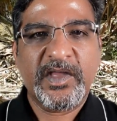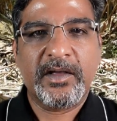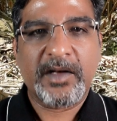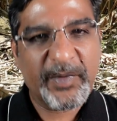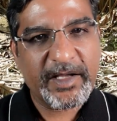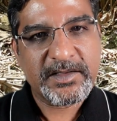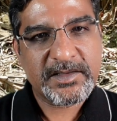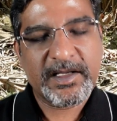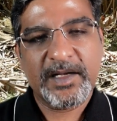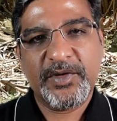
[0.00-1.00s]

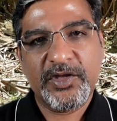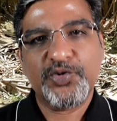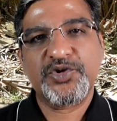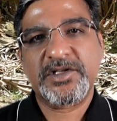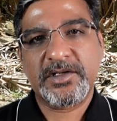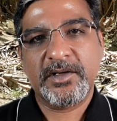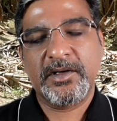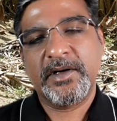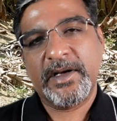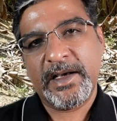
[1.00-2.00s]
remains can be used
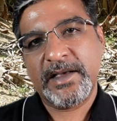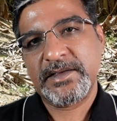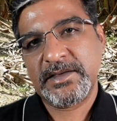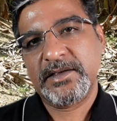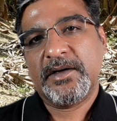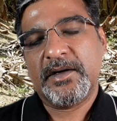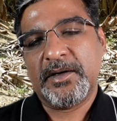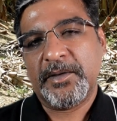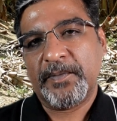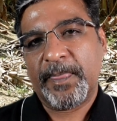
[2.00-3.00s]
as
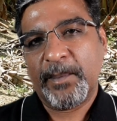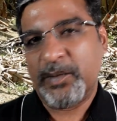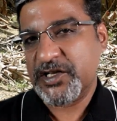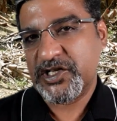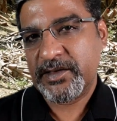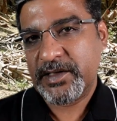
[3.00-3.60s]
mulch.